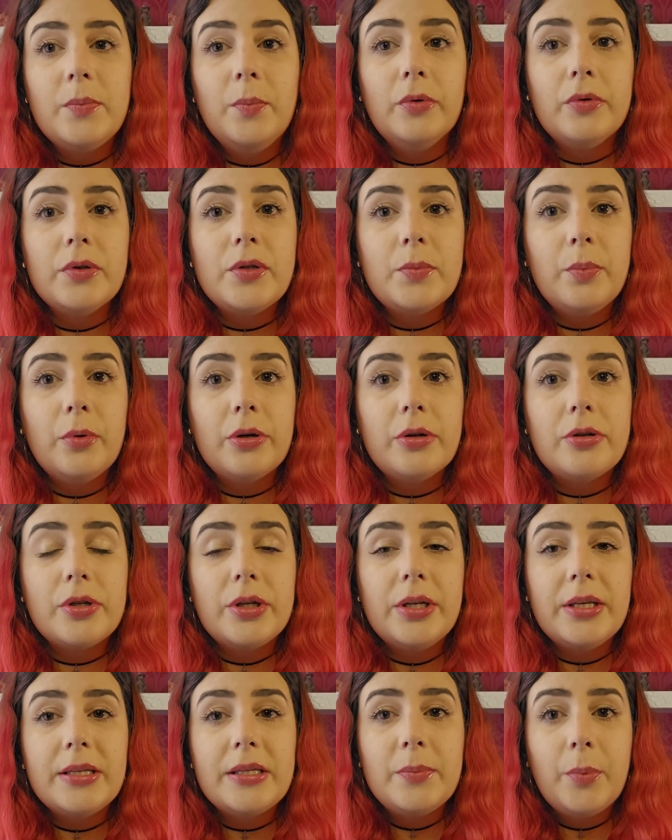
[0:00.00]
Most
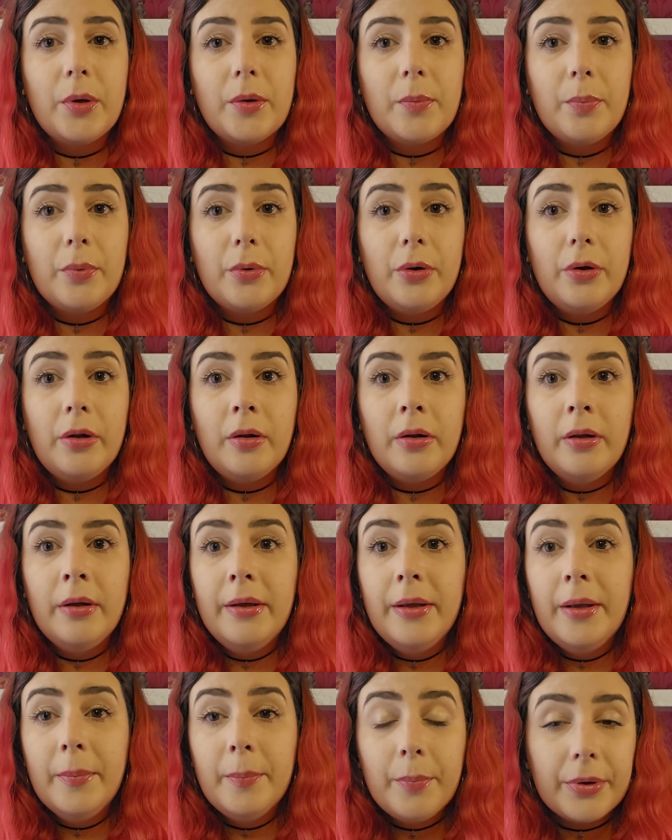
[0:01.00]
Portuguese people
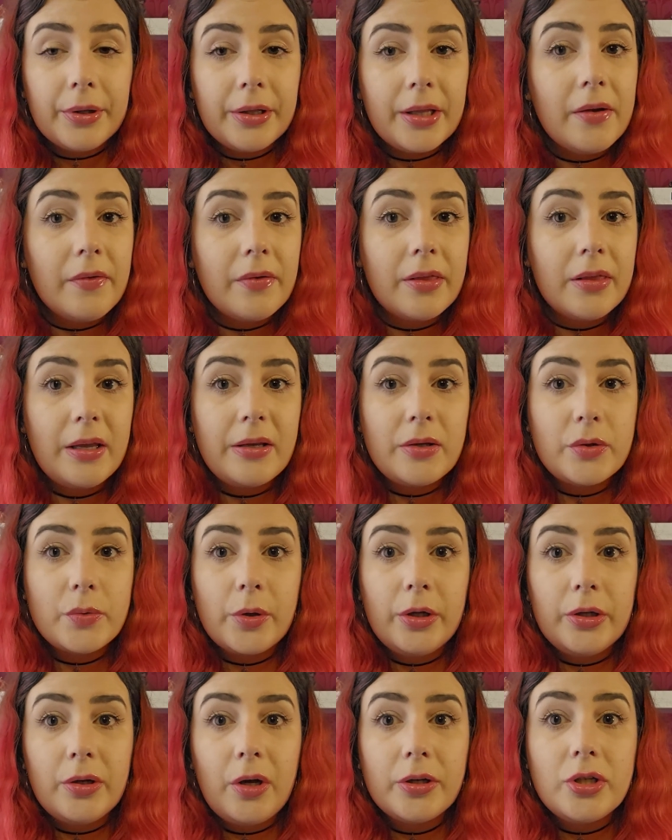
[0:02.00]
believe things
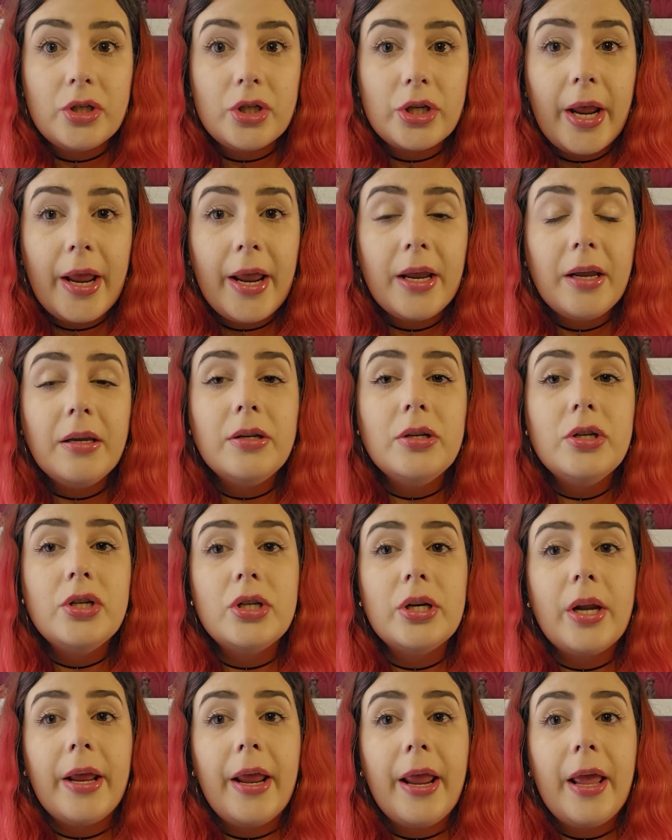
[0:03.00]
will not
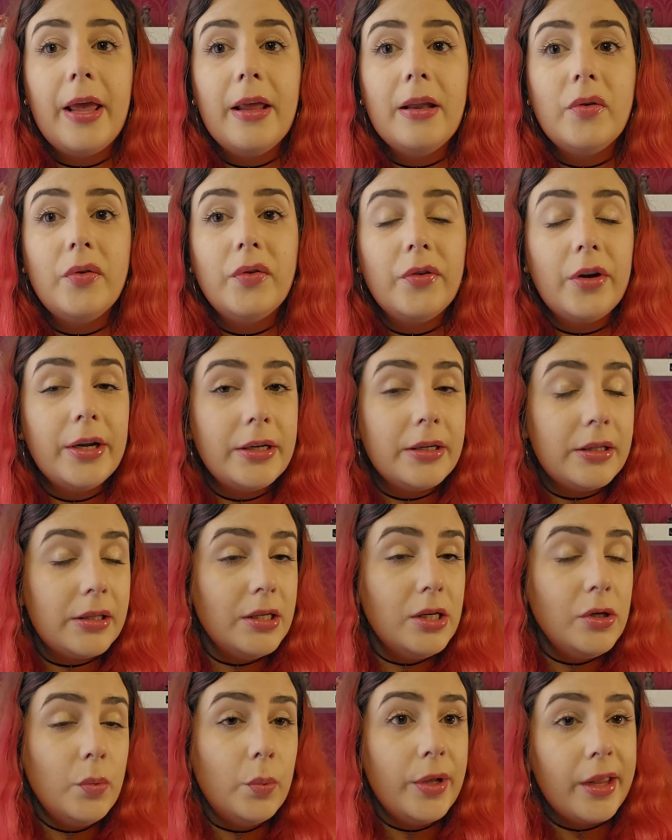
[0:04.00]
change, and
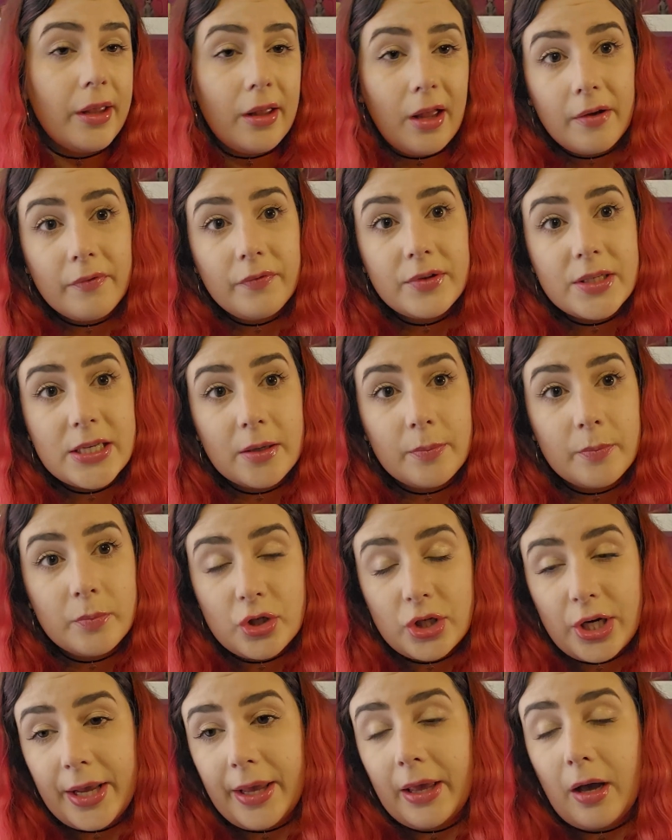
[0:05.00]
finally we have some
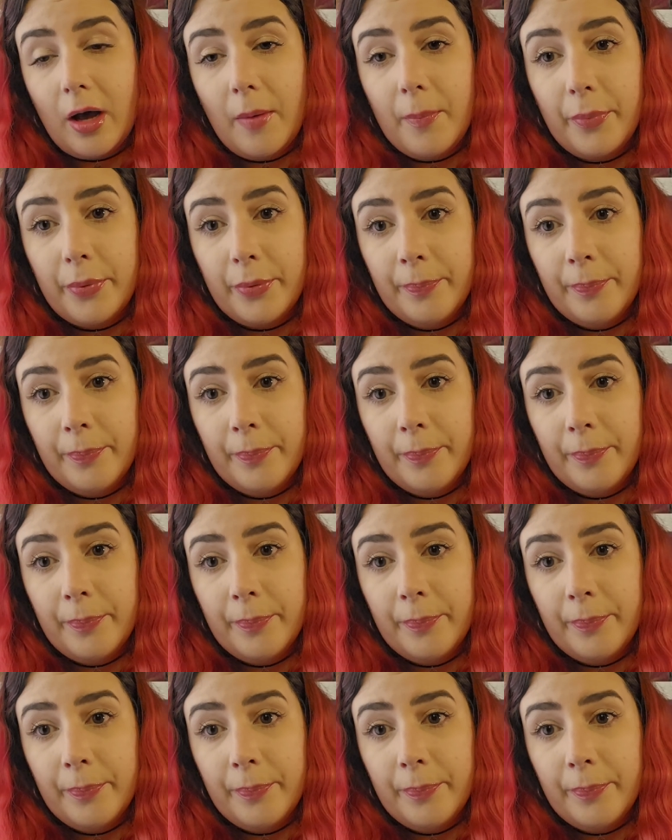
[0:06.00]
shakeup.